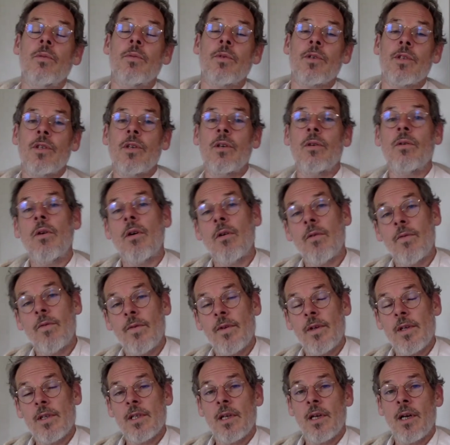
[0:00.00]
there was no
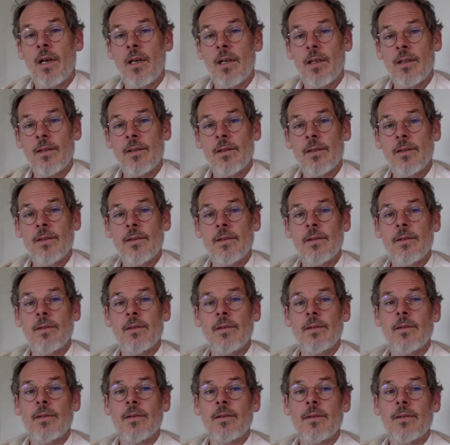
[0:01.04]
Orpheus in Ireland,
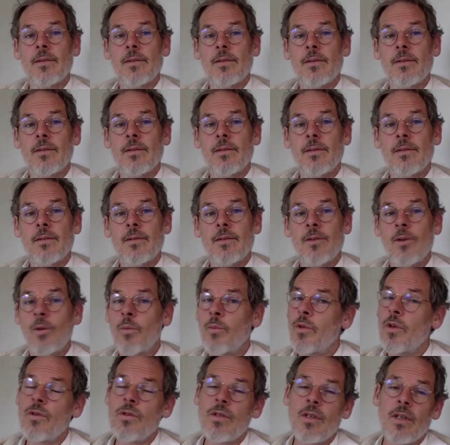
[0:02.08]
no
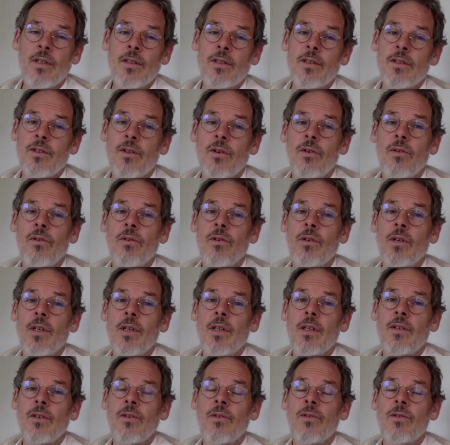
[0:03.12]
music stored at
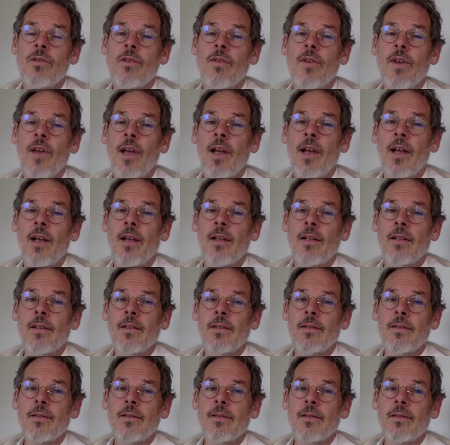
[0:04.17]
the doors of hell,
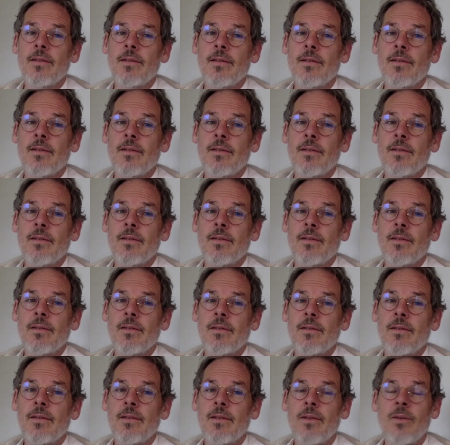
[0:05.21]

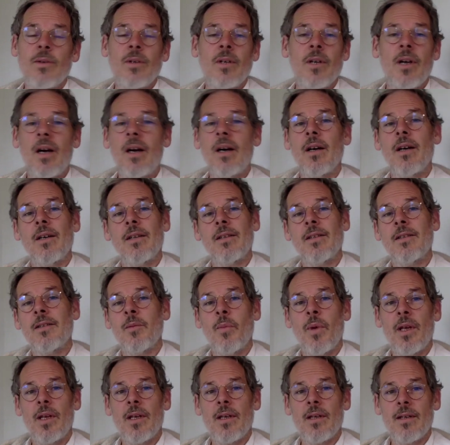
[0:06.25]
no God to
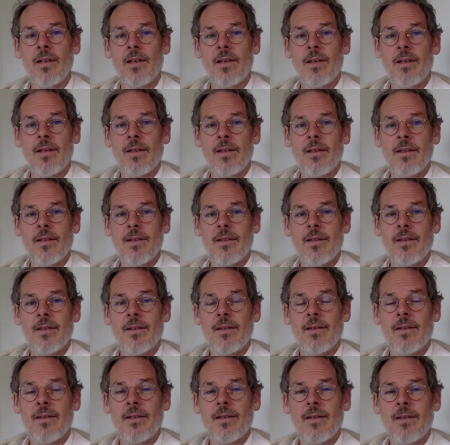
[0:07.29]
make it,
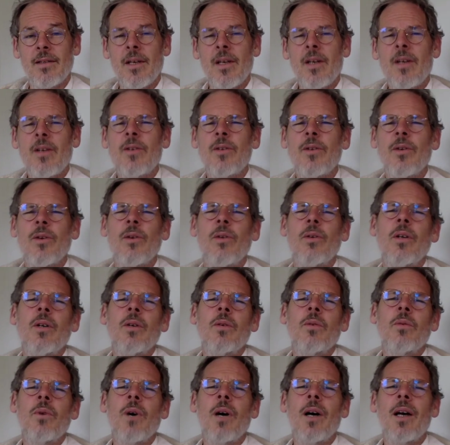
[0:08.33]
no
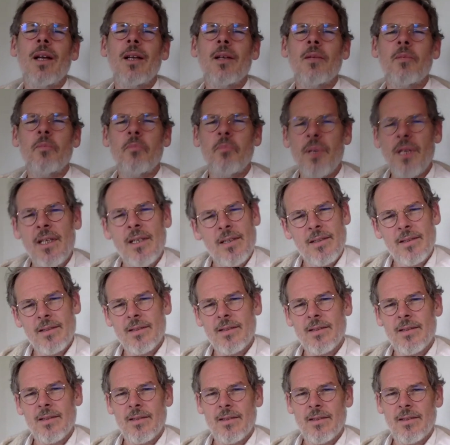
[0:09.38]
wild
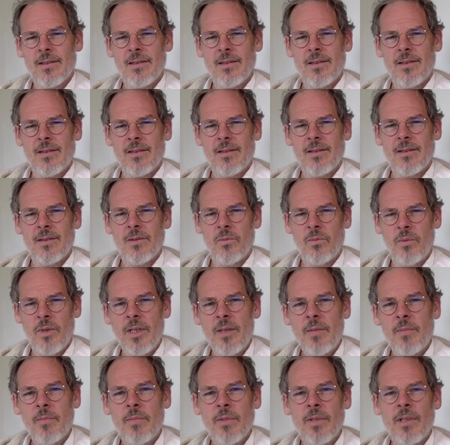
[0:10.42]
beasts to
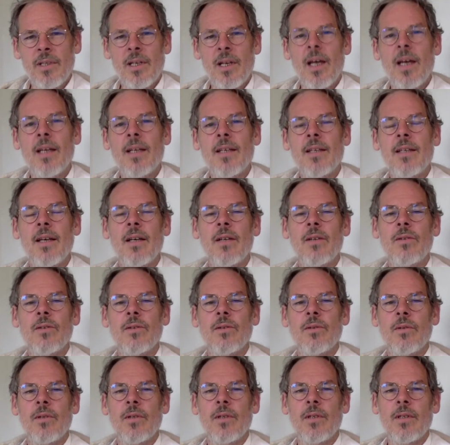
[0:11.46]
weep and lie down
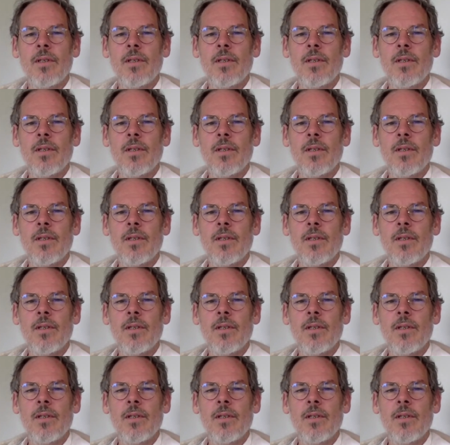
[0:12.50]
to it.